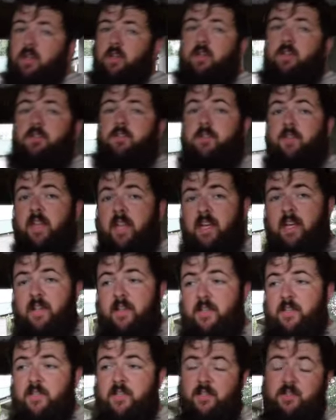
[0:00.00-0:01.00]
So
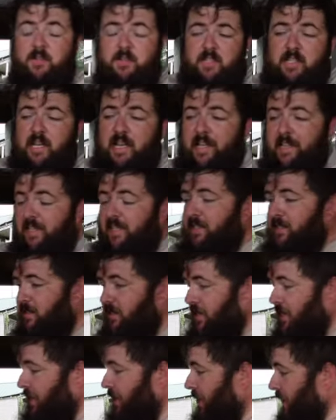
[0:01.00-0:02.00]
then you decide, let's
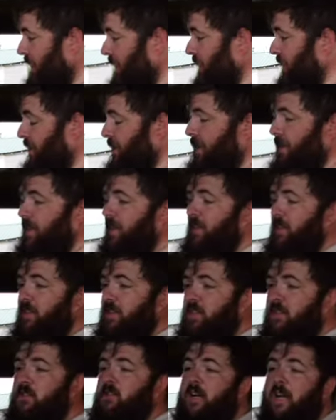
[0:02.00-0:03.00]
say,
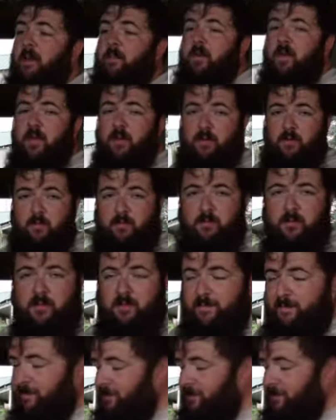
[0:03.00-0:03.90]
to trap coons.